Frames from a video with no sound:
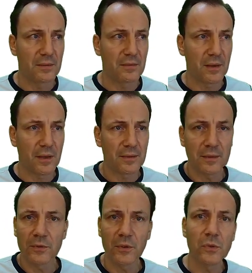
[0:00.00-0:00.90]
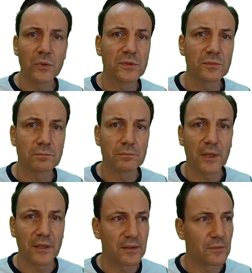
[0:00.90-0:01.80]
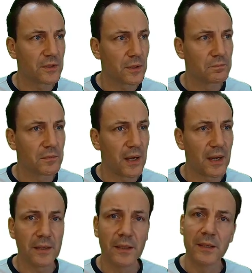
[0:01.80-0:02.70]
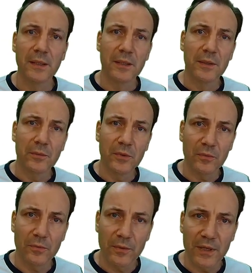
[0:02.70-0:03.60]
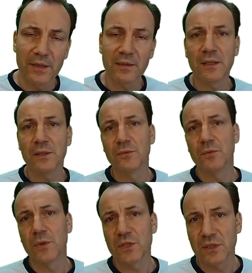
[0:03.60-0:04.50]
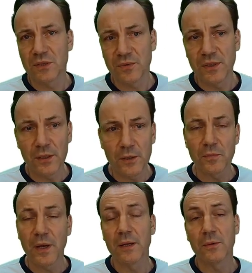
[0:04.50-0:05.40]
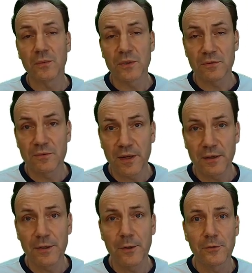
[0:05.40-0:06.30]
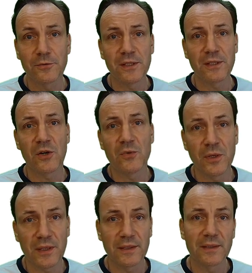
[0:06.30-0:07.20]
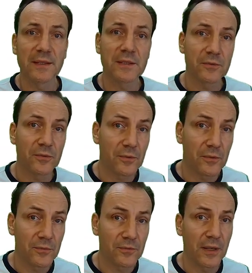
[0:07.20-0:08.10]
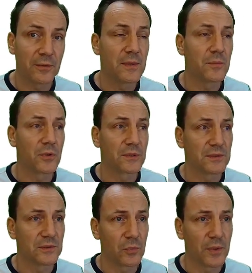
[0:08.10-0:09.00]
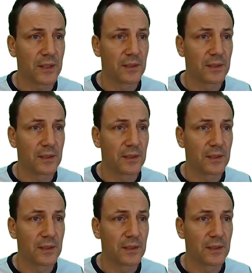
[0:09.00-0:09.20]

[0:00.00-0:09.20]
I think we're all good. I think we're done. I would really thank you for watching this video. I know it was a very long video, but I think it's also a very important topic.